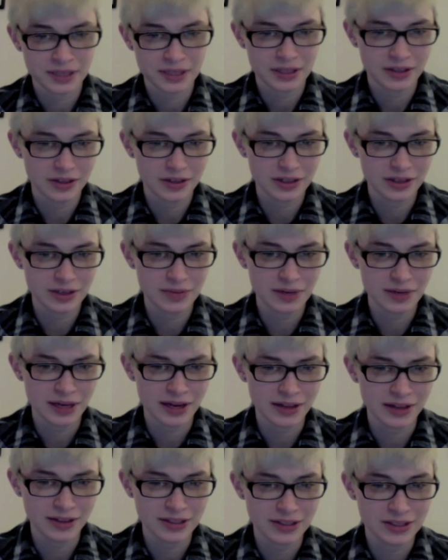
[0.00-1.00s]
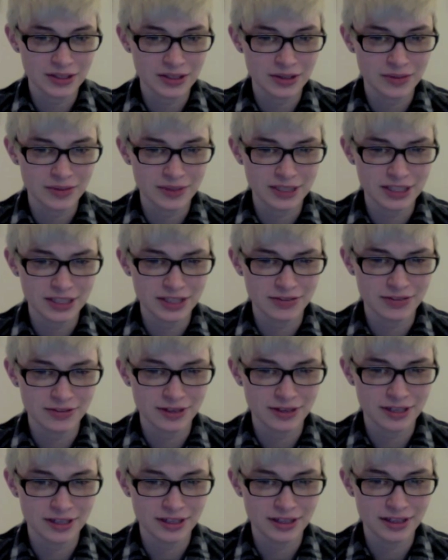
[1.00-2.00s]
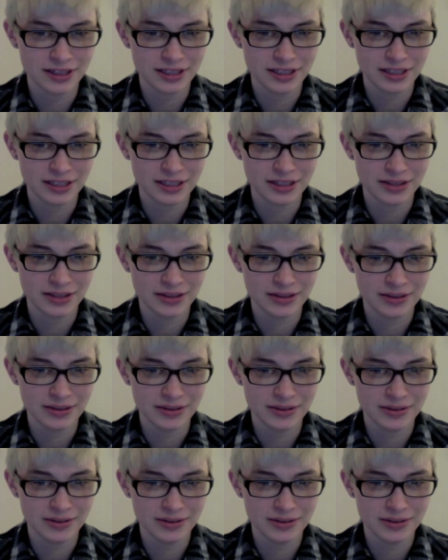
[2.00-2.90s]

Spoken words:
look at me, I look so much different than you.